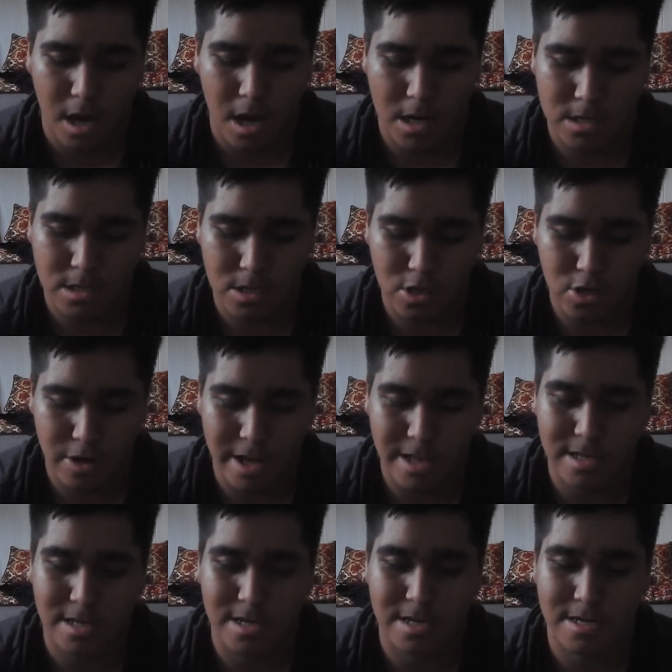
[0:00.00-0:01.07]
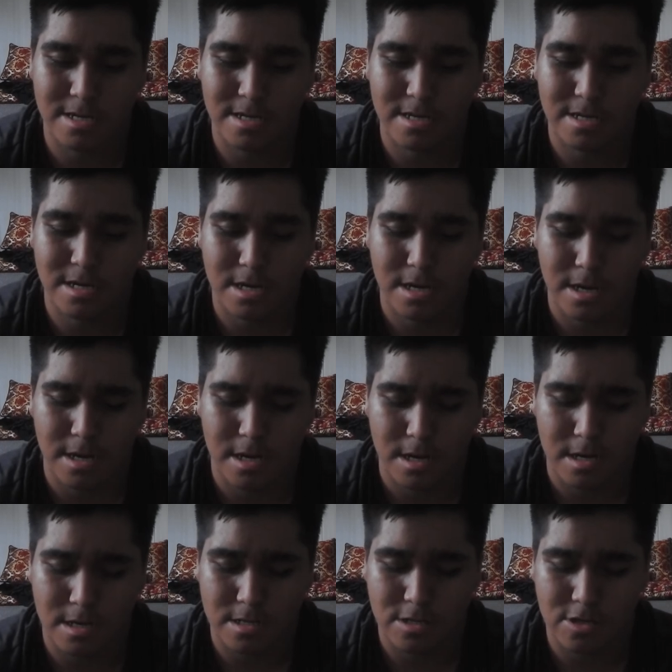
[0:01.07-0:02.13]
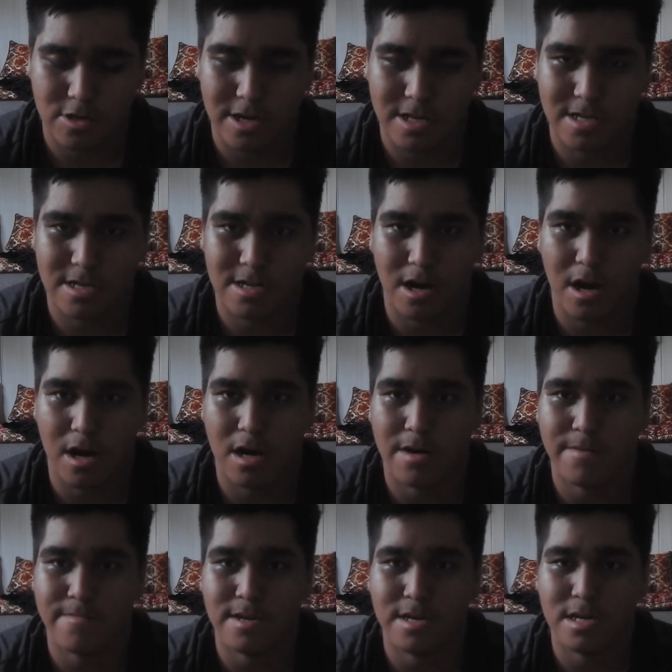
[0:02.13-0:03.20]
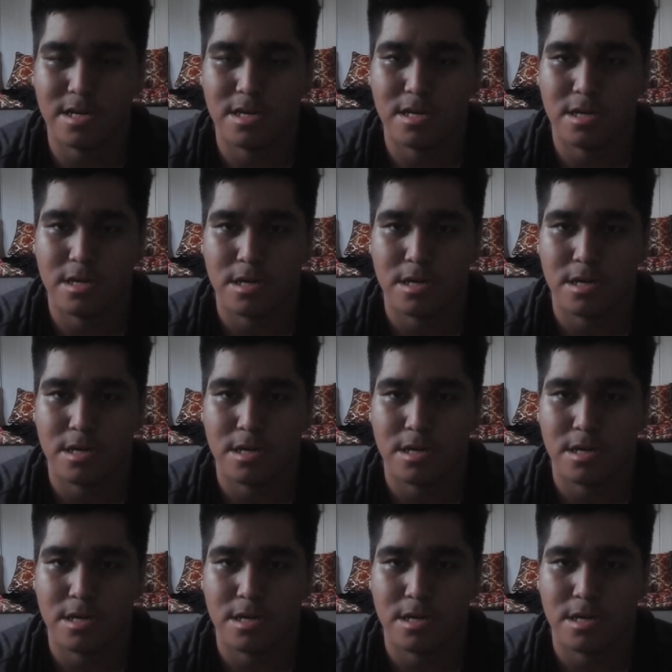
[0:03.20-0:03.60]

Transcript: Australian Army,